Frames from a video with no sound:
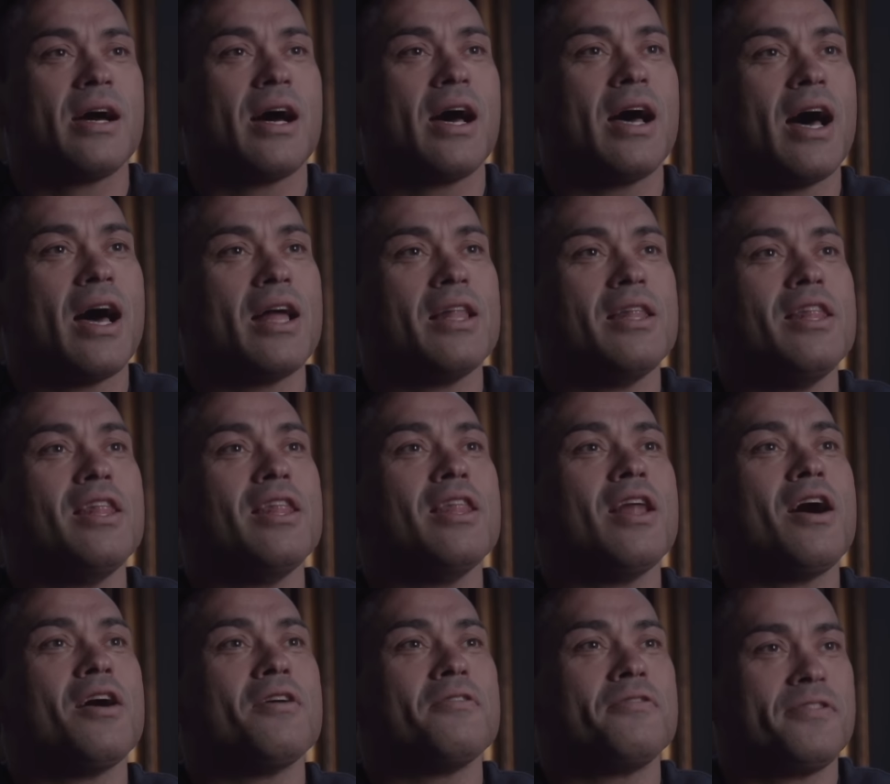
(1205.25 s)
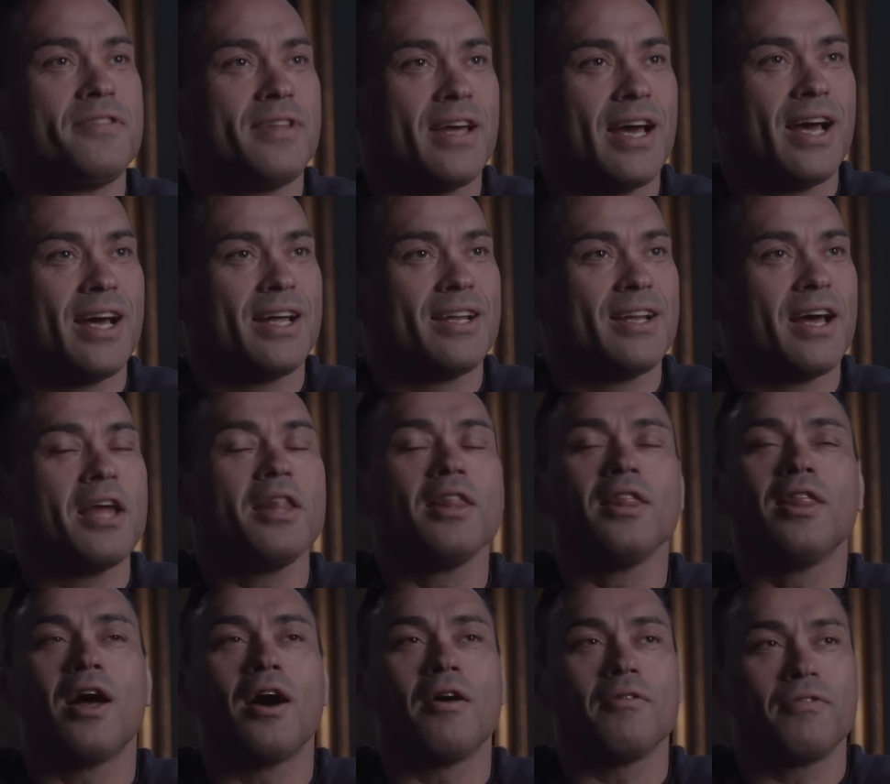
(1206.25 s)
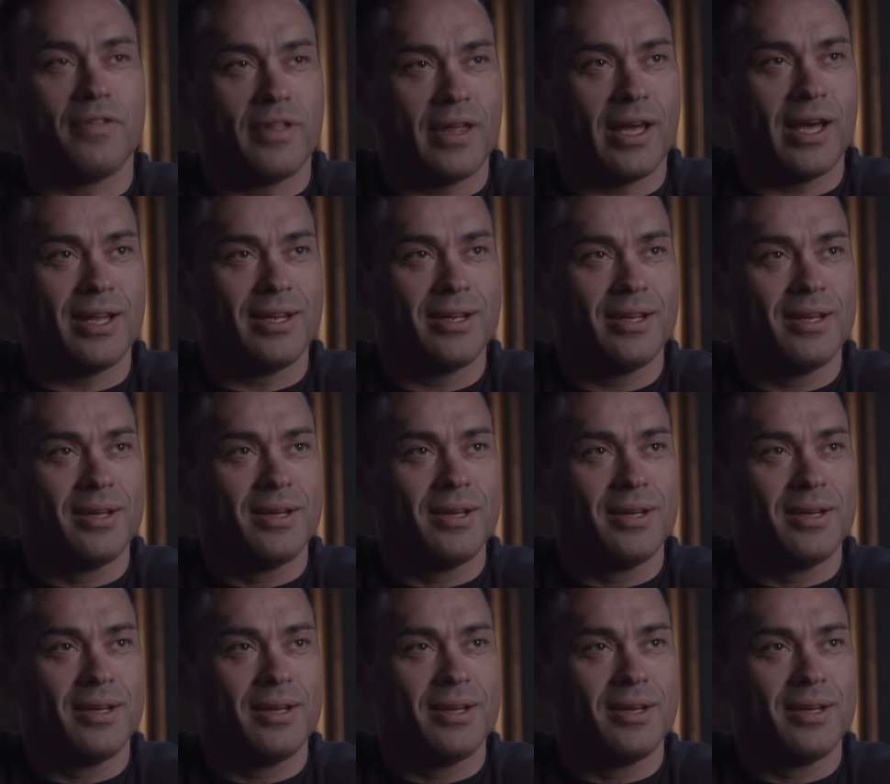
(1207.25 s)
I, I love that. I love that.